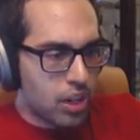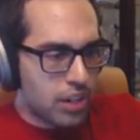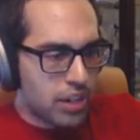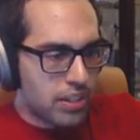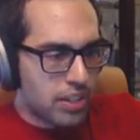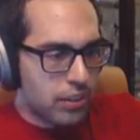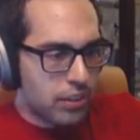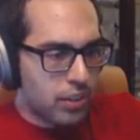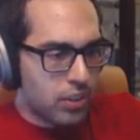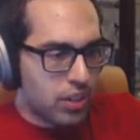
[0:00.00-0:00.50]
I'm
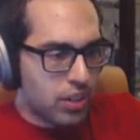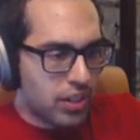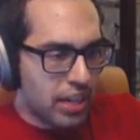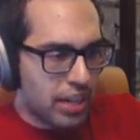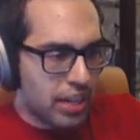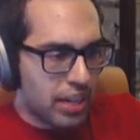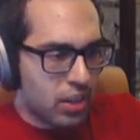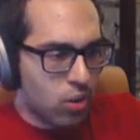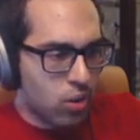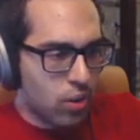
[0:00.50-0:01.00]
trying to see if there's
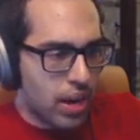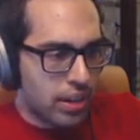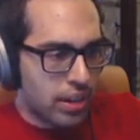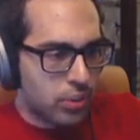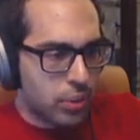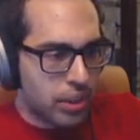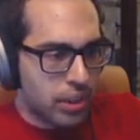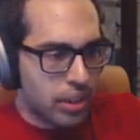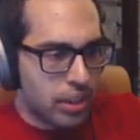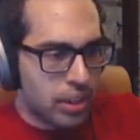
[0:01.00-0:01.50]
things I can
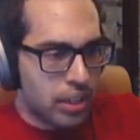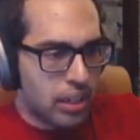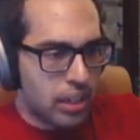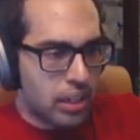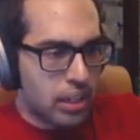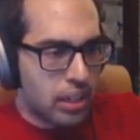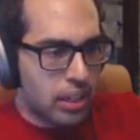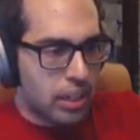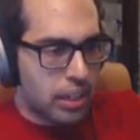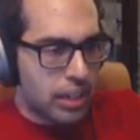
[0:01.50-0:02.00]
interact with.
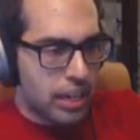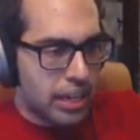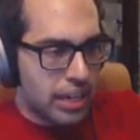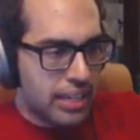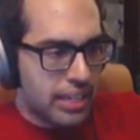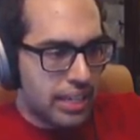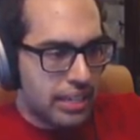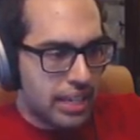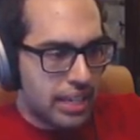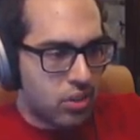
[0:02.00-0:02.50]

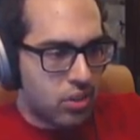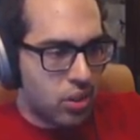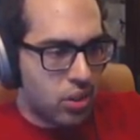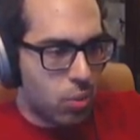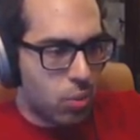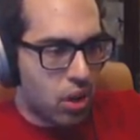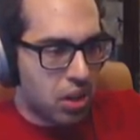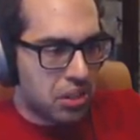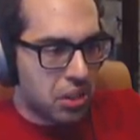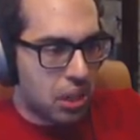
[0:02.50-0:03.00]
Can I take
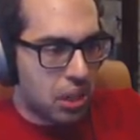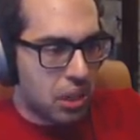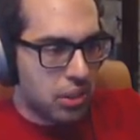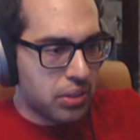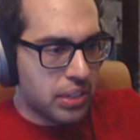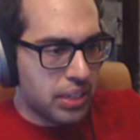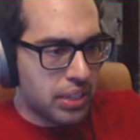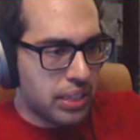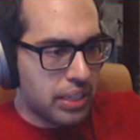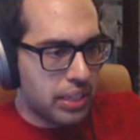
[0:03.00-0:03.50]
that dirty
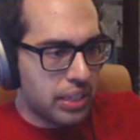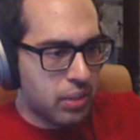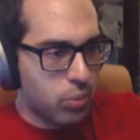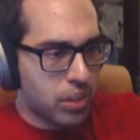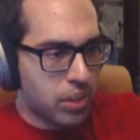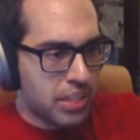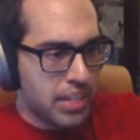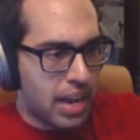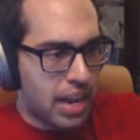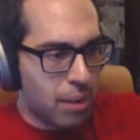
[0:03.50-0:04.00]
washcloth to
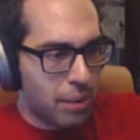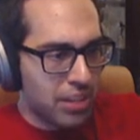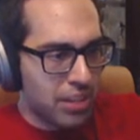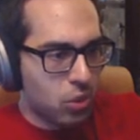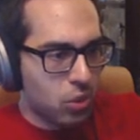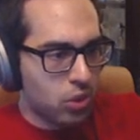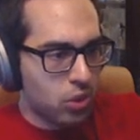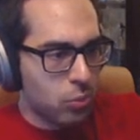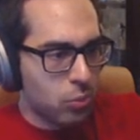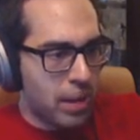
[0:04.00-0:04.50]
clean what is now
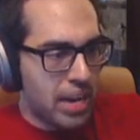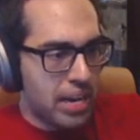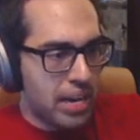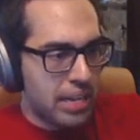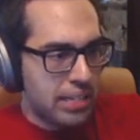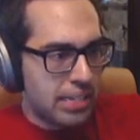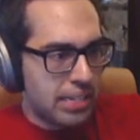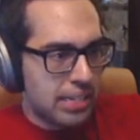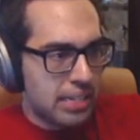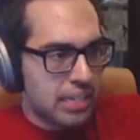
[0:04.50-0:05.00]
my soiled
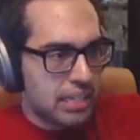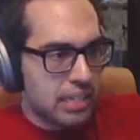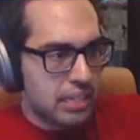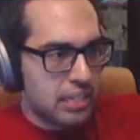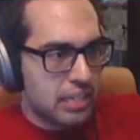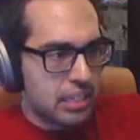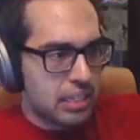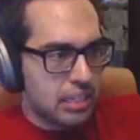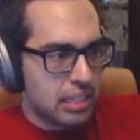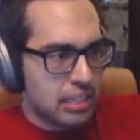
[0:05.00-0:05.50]
pants?
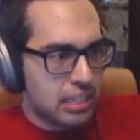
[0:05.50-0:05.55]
